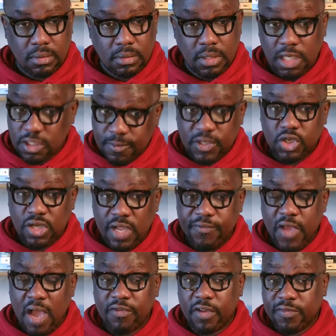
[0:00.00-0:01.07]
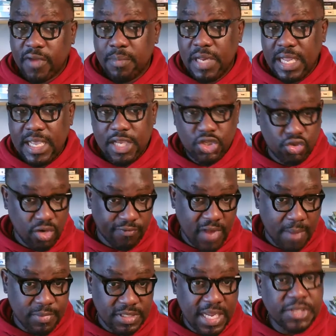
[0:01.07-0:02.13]
especially if you have a family history of
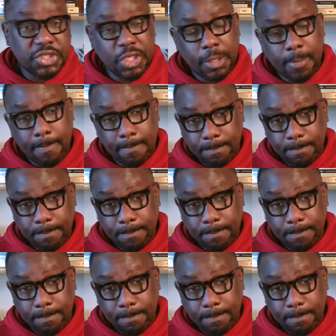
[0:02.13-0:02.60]
hypertension.